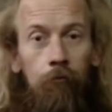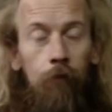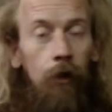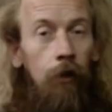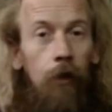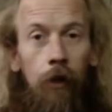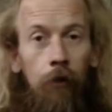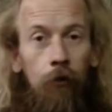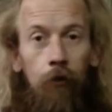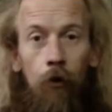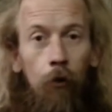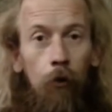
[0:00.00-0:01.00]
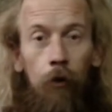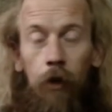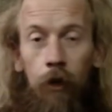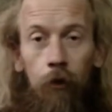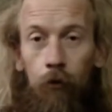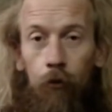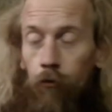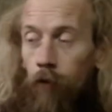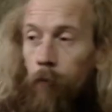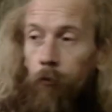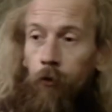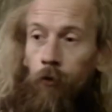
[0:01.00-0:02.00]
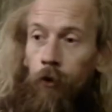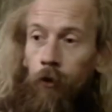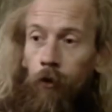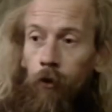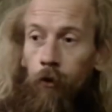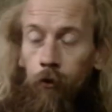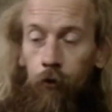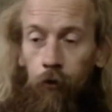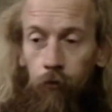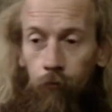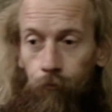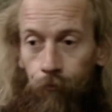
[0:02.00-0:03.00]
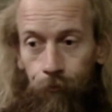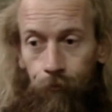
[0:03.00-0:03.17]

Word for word: Okay, so all these rapture videos and